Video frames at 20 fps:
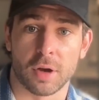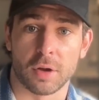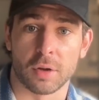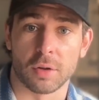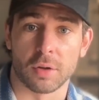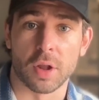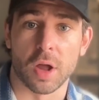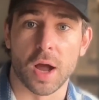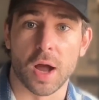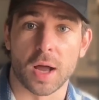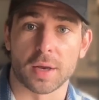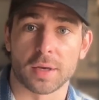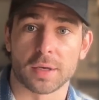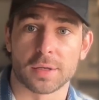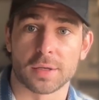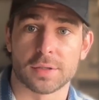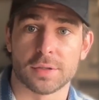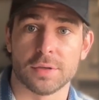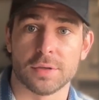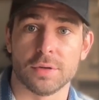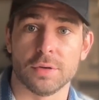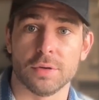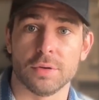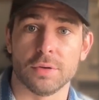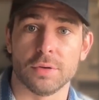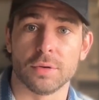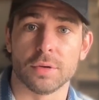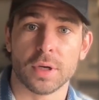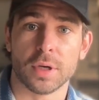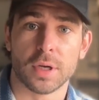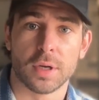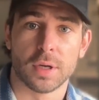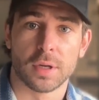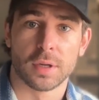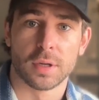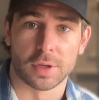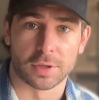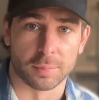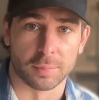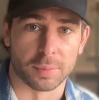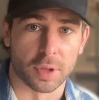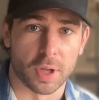a lot to like the